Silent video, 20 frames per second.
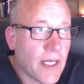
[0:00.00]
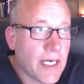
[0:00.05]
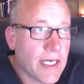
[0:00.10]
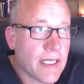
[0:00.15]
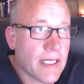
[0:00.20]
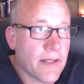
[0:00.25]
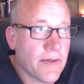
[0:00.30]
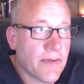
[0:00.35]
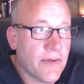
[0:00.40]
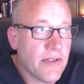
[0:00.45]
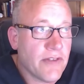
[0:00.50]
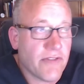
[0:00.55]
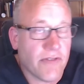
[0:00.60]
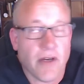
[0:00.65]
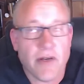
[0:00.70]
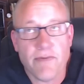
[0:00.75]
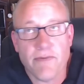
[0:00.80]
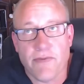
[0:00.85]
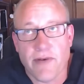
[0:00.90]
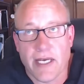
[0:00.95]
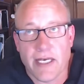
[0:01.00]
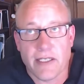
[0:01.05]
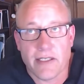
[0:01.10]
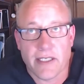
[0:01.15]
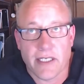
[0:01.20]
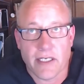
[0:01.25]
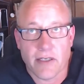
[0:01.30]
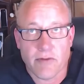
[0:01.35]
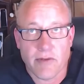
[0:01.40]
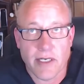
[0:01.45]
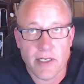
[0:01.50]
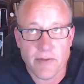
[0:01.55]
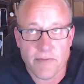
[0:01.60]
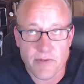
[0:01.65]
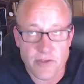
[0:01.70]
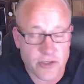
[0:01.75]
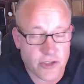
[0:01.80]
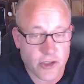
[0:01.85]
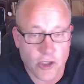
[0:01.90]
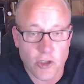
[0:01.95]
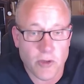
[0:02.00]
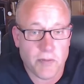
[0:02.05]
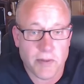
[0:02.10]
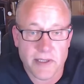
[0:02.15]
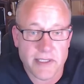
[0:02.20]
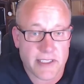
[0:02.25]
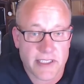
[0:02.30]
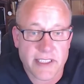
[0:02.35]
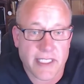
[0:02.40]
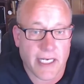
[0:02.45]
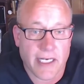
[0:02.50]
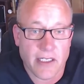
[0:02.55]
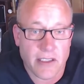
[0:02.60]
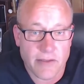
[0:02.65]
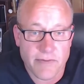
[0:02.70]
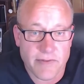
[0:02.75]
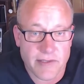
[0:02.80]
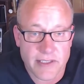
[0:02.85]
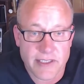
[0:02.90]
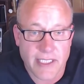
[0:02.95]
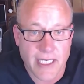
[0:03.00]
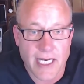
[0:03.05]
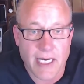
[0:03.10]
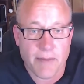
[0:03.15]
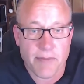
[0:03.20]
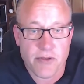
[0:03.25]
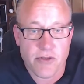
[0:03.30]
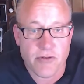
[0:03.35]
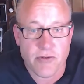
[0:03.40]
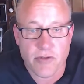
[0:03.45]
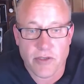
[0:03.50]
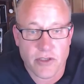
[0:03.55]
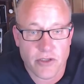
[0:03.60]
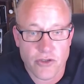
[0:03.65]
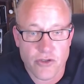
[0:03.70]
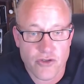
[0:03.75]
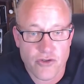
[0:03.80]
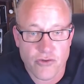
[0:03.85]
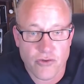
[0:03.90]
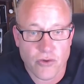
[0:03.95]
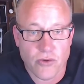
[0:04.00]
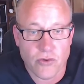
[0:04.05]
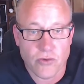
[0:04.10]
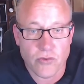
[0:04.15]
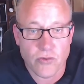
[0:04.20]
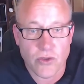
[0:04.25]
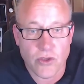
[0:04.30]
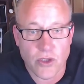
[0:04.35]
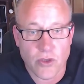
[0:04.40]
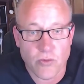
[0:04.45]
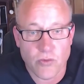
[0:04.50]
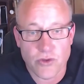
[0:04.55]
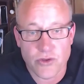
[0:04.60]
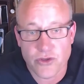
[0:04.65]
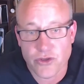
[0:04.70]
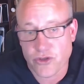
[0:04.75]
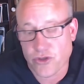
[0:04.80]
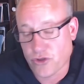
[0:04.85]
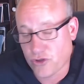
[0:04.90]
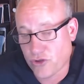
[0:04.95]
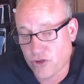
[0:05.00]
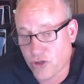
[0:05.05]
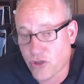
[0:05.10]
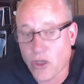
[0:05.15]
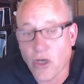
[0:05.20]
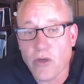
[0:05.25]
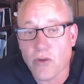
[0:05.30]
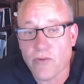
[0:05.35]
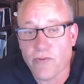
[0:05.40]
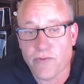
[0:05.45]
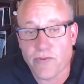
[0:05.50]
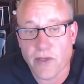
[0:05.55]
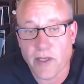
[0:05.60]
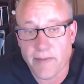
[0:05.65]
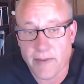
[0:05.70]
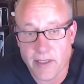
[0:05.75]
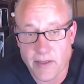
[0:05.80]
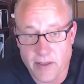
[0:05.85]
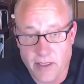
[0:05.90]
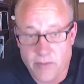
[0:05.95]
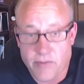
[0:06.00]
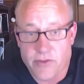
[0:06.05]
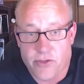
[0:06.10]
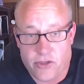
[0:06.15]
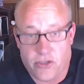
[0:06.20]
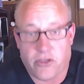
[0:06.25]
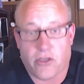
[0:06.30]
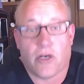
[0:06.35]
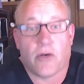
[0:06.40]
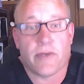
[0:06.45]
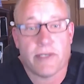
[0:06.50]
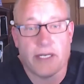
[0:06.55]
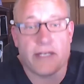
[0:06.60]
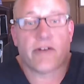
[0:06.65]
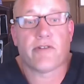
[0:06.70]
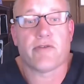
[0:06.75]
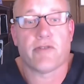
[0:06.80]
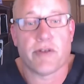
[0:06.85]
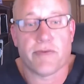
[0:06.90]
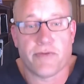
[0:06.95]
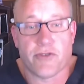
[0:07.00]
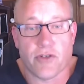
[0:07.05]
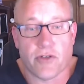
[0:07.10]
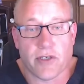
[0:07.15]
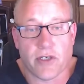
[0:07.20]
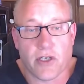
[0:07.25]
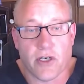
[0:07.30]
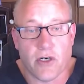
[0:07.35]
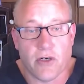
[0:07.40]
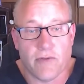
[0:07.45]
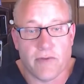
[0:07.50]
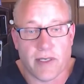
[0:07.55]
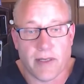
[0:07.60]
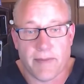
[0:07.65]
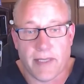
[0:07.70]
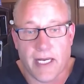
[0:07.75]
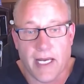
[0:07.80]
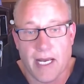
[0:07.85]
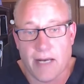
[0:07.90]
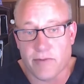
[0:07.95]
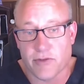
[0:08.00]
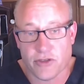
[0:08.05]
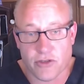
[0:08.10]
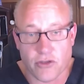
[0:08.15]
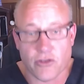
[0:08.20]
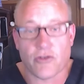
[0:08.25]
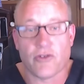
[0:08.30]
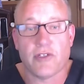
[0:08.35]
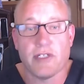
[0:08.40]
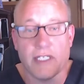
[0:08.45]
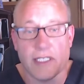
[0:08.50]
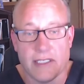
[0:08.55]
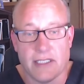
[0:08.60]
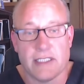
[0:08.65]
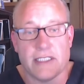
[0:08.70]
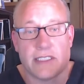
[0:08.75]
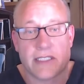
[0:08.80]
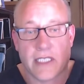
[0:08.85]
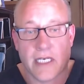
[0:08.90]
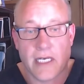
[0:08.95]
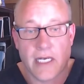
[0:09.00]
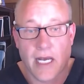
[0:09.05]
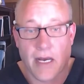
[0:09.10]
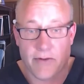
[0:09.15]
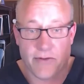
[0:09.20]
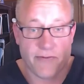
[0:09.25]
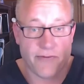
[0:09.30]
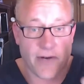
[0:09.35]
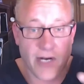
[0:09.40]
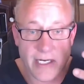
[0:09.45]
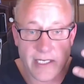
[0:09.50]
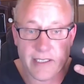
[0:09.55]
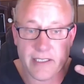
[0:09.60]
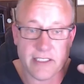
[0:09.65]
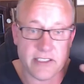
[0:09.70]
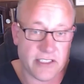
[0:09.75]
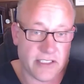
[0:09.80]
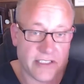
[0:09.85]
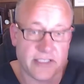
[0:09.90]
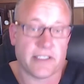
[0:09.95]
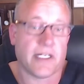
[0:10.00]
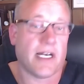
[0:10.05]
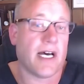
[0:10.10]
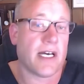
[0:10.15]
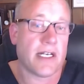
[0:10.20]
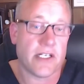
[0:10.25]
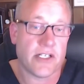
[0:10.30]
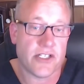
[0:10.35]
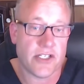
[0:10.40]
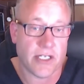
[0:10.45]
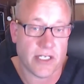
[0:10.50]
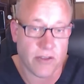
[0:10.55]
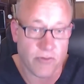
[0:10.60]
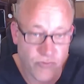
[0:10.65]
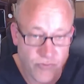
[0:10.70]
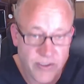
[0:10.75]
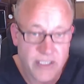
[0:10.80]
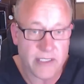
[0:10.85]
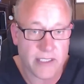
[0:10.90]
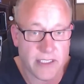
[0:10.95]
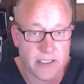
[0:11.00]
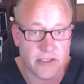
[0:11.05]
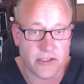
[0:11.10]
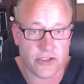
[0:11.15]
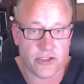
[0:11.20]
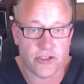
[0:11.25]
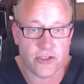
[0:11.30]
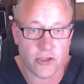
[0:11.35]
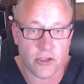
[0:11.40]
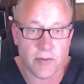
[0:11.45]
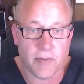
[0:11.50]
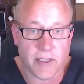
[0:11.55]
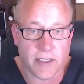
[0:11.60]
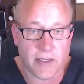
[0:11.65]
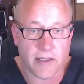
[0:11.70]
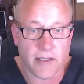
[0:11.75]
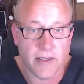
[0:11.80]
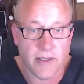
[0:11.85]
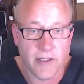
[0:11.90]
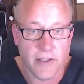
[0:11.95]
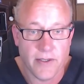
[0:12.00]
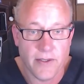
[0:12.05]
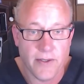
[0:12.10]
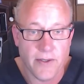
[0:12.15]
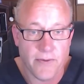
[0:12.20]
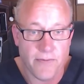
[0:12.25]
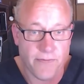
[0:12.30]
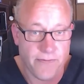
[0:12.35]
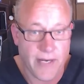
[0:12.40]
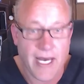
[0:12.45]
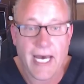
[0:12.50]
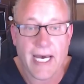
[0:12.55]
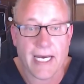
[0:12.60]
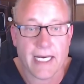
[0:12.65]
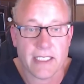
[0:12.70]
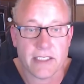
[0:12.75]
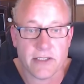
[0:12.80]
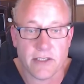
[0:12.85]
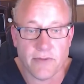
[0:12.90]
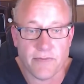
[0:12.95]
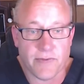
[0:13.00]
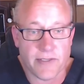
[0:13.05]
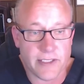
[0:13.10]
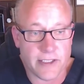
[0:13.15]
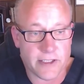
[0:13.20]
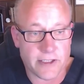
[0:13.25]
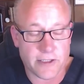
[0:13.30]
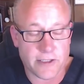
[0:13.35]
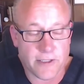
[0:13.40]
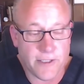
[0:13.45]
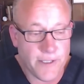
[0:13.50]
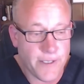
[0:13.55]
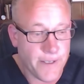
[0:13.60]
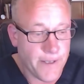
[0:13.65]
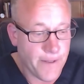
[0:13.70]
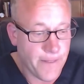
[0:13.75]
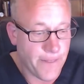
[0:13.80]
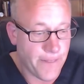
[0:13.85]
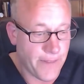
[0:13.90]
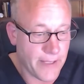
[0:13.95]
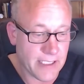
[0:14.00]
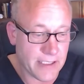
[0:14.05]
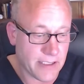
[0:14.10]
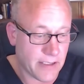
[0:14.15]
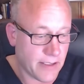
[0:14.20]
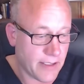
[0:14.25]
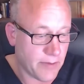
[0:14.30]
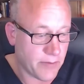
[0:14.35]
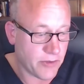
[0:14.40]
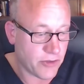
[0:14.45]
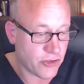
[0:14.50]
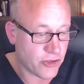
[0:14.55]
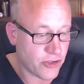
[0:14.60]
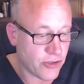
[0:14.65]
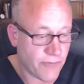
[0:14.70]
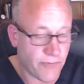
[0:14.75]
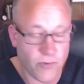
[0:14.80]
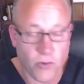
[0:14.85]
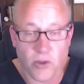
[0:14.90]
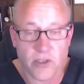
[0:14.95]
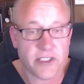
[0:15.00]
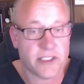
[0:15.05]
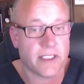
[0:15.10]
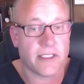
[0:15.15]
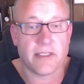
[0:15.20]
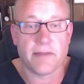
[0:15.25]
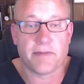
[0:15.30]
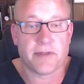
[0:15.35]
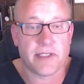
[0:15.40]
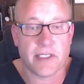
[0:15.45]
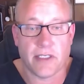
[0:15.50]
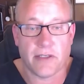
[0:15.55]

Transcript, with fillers: like this unveiling right of the scope and the scale of this capture and control you know was slow i mean it was slow and iterative during covid i mean I, I, was learning these i was finding these astonishing and really disturbing facts of these things that they were just divorcing